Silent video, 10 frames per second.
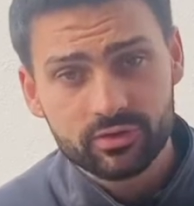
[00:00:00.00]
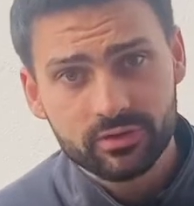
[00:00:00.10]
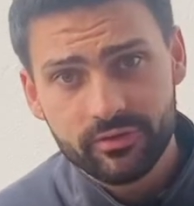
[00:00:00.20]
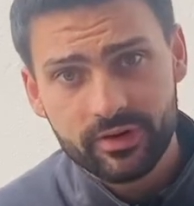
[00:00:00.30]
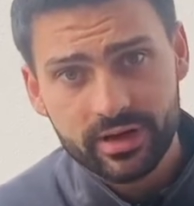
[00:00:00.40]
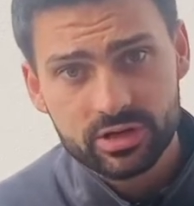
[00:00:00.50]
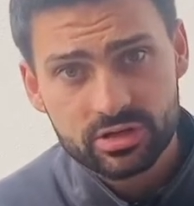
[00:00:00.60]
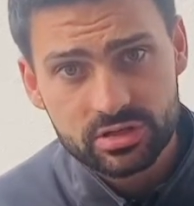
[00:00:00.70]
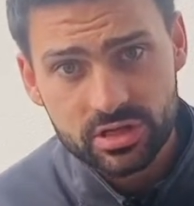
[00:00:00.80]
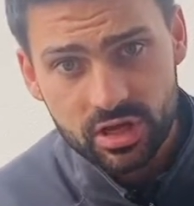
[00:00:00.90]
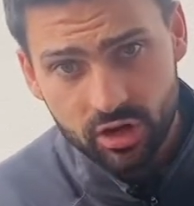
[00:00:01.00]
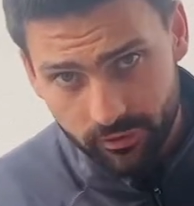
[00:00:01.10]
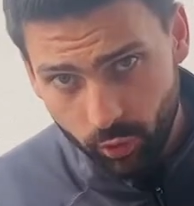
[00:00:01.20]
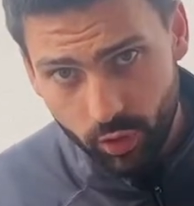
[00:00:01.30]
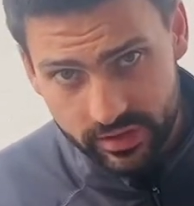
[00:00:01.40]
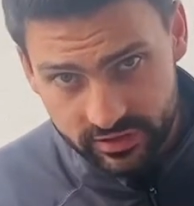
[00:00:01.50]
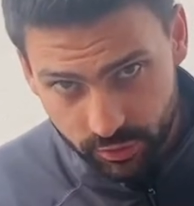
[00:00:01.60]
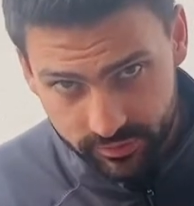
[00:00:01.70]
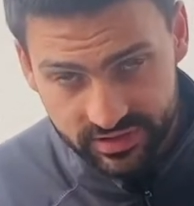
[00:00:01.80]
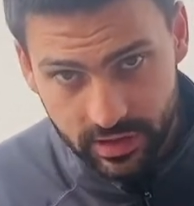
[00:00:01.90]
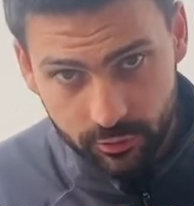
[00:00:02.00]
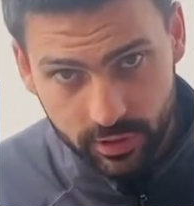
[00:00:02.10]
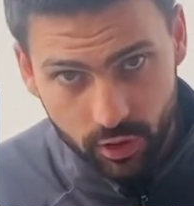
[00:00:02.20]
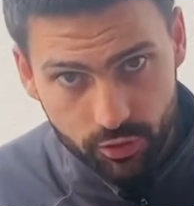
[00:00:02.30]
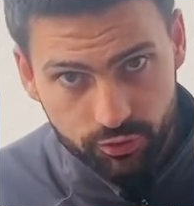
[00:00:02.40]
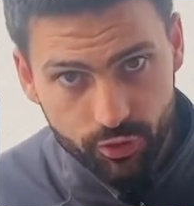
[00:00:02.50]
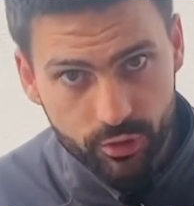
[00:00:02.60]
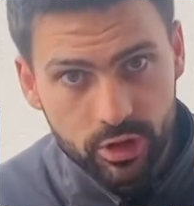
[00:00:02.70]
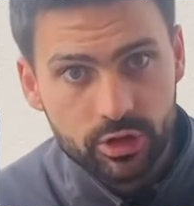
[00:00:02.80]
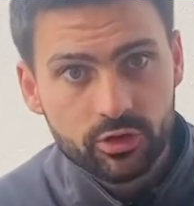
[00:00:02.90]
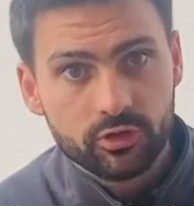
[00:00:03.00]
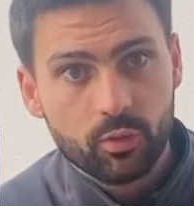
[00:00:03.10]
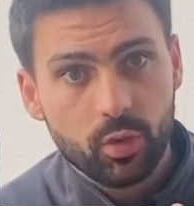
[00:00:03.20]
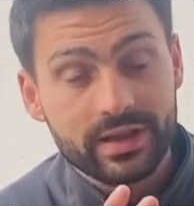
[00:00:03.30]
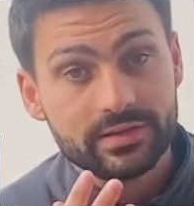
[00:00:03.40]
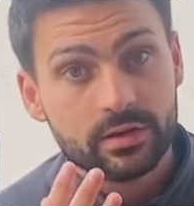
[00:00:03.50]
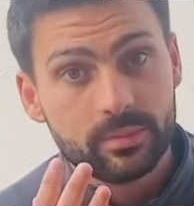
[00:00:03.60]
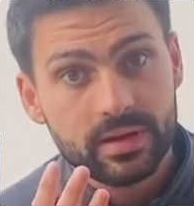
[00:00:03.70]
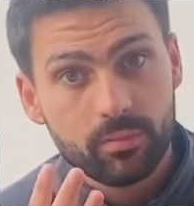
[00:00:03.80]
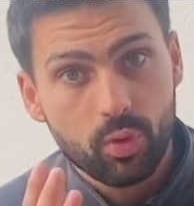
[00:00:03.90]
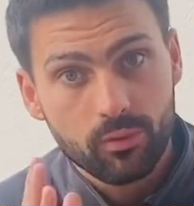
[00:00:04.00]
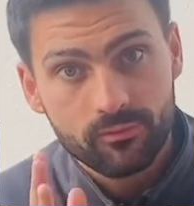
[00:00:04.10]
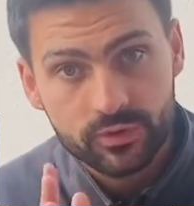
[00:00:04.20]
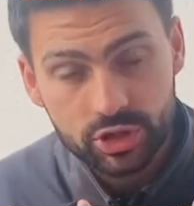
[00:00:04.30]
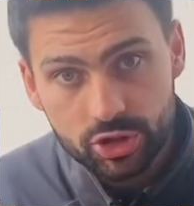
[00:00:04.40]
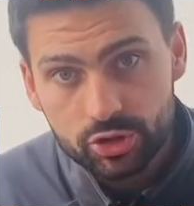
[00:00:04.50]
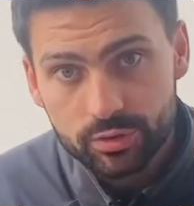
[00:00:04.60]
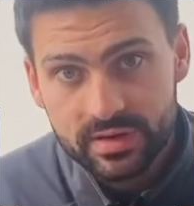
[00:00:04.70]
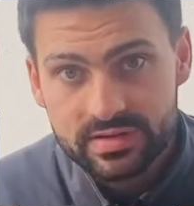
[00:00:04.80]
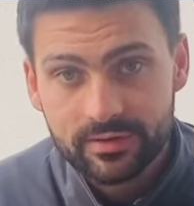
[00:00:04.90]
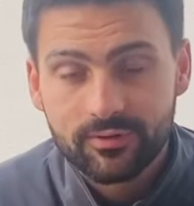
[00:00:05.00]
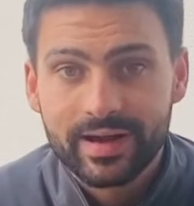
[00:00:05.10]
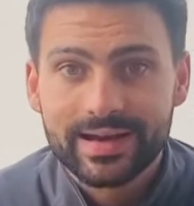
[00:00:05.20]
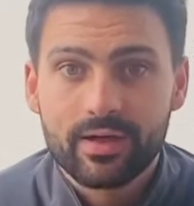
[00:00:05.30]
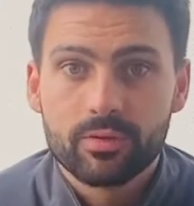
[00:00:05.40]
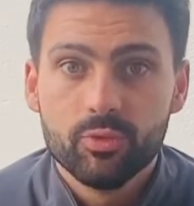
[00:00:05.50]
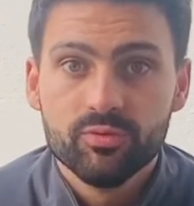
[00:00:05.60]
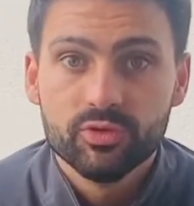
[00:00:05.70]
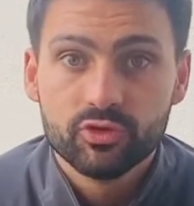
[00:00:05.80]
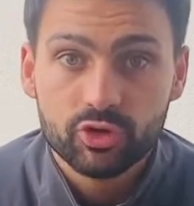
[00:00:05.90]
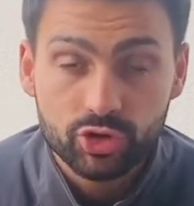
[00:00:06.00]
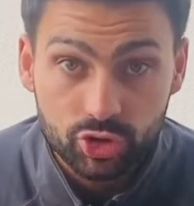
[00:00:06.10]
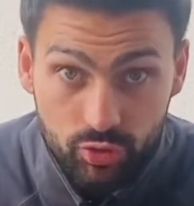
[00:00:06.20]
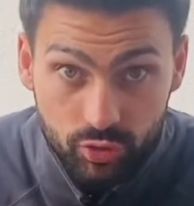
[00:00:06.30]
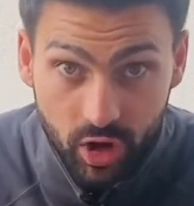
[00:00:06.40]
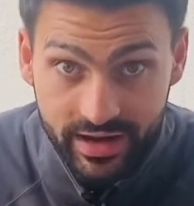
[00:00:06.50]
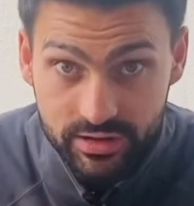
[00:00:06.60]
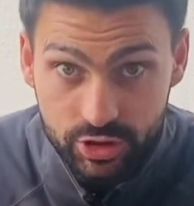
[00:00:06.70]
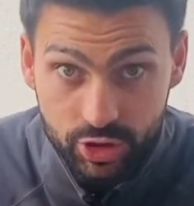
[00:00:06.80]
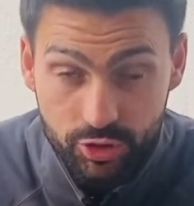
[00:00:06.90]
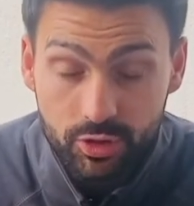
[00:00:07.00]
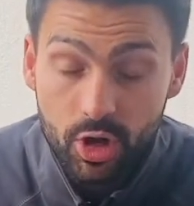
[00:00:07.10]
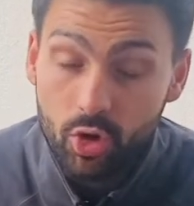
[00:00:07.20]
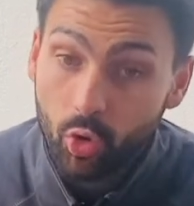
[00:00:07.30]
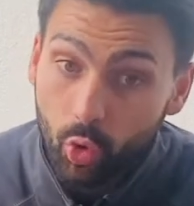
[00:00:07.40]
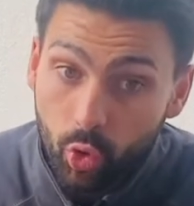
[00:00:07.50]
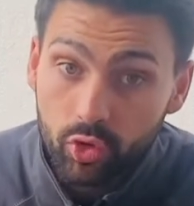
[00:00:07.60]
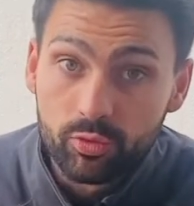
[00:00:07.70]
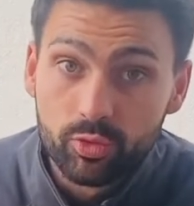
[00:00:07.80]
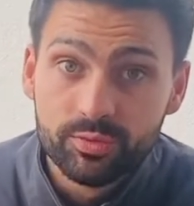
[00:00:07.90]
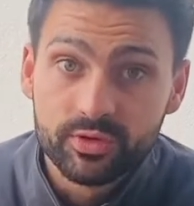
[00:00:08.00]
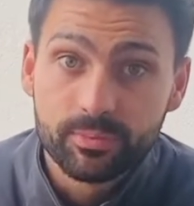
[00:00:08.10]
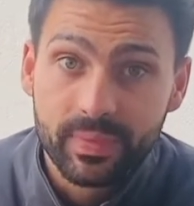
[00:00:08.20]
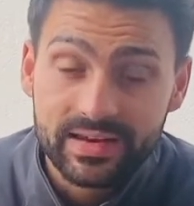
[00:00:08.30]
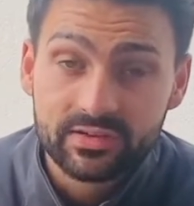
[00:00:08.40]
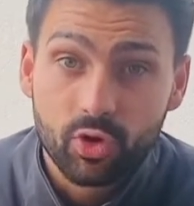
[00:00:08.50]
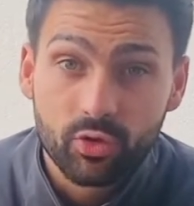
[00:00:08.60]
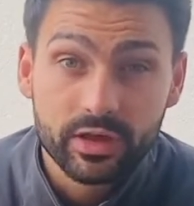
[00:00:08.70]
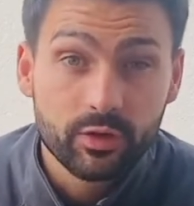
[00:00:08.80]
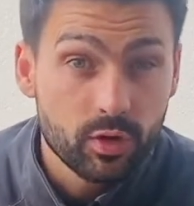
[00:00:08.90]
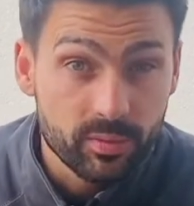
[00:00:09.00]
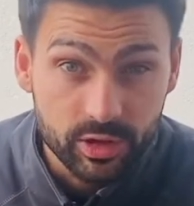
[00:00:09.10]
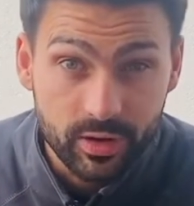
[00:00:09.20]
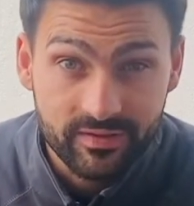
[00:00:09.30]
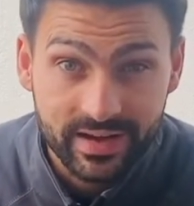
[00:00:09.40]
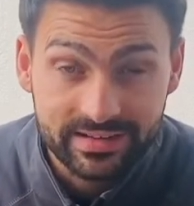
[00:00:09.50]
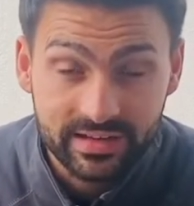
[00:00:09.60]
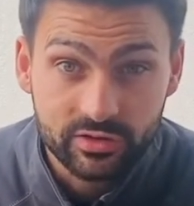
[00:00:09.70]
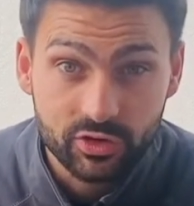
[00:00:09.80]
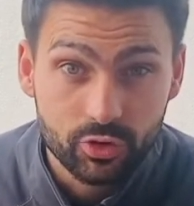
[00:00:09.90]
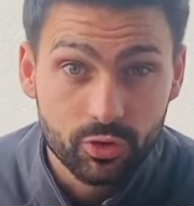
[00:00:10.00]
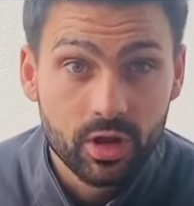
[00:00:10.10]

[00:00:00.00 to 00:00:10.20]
of variations of all of these movements as we go through. So what is going to be important for you is to find out the movements that you like to do, or the movements based on the equipment you have access to,